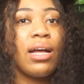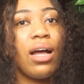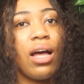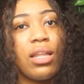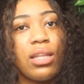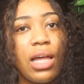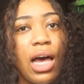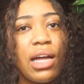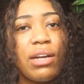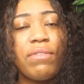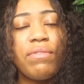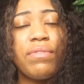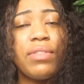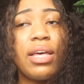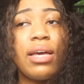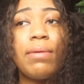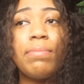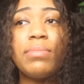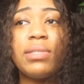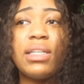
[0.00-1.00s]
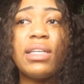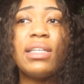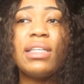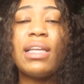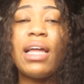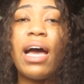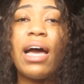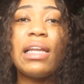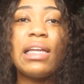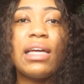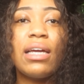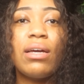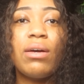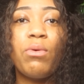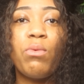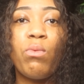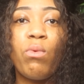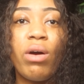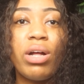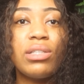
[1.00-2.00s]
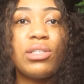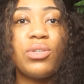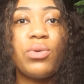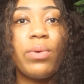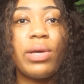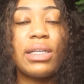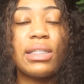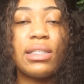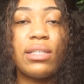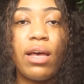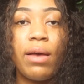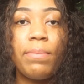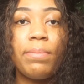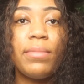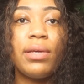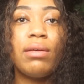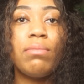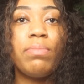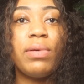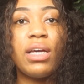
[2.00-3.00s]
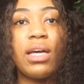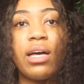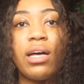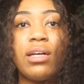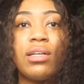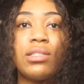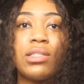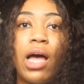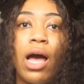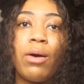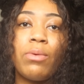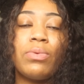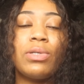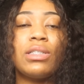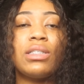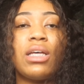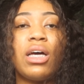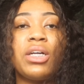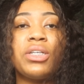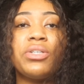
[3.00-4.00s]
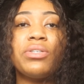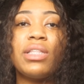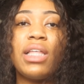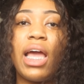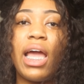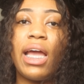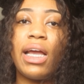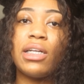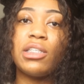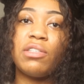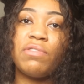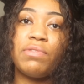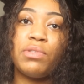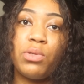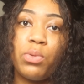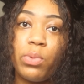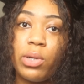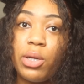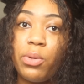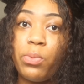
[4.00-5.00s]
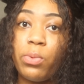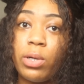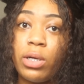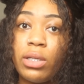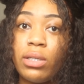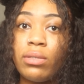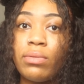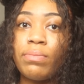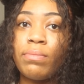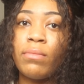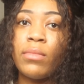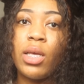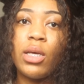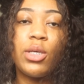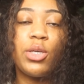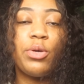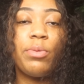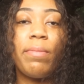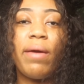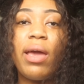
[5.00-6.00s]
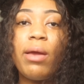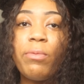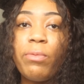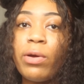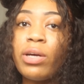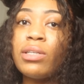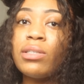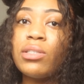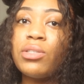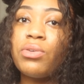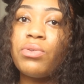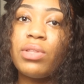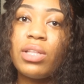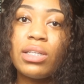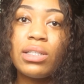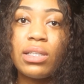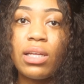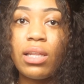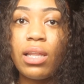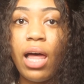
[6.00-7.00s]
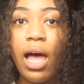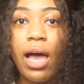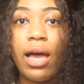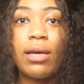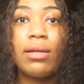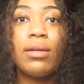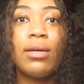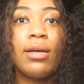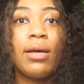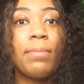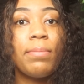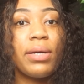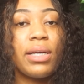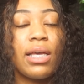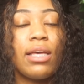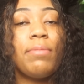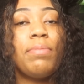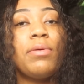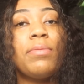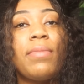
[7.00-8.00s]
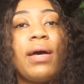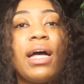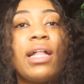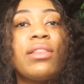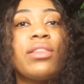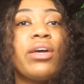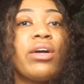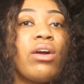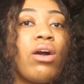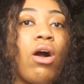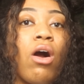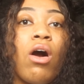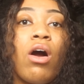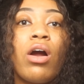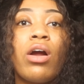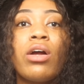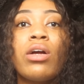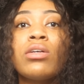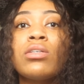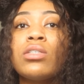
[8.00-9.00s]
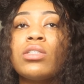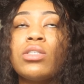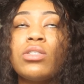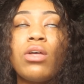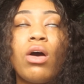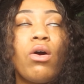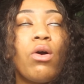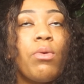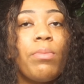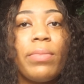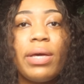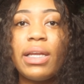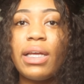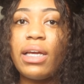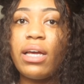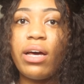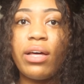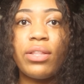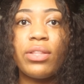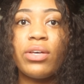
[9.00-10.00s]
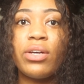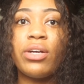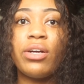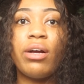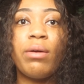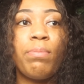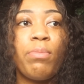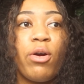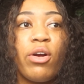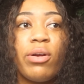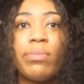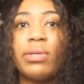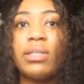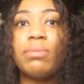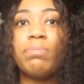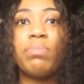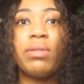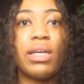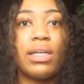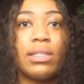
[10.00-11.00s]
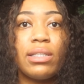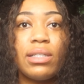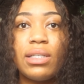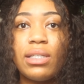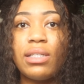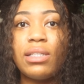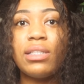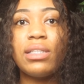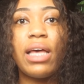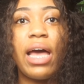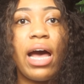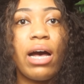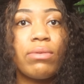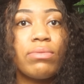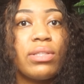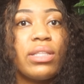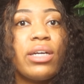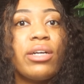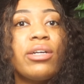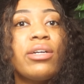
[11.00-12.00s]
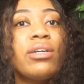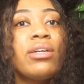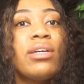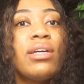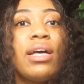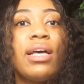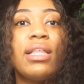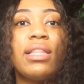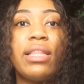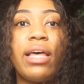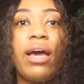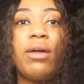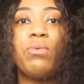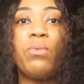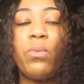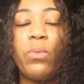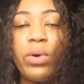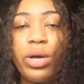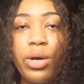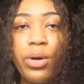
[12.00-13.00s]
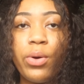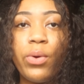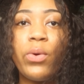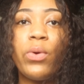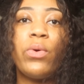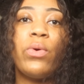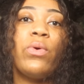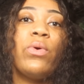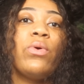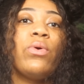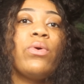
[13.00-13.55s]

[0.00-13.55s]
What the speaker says: A lot of them did not want to accept me because I was under the age of 21. You may run into this a lot, but keep in mind there are so many other apartment places out there that will